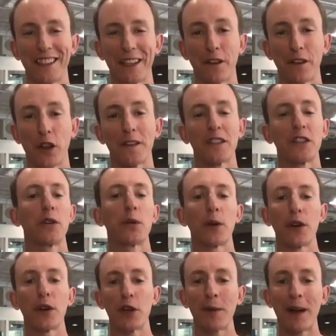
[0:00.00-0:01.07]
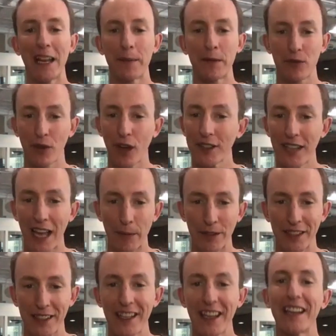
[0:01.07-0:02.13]
For those of you who are new, my name is Ross
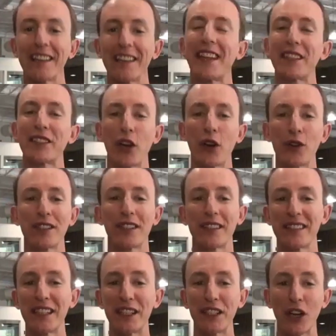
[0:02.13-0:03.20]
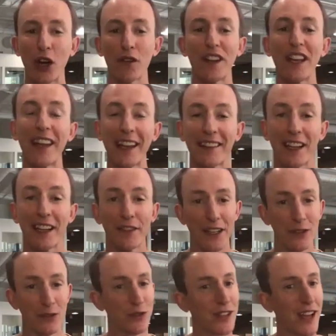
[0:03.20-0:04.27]
Hamilton, today's host and CEO of
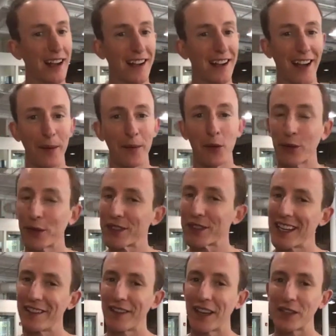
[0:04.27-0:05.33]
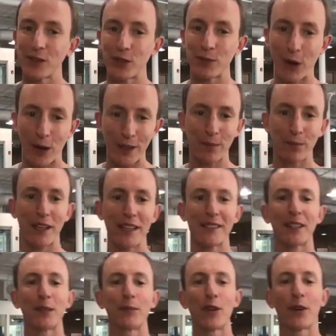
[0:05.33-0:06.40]
ConnectedInvestors.com, the real estate investors marketplace
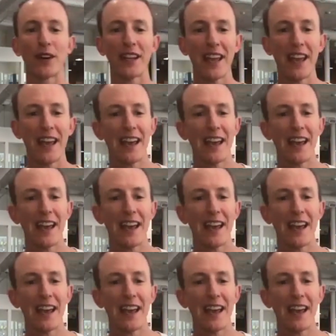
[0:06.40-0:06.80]
and community.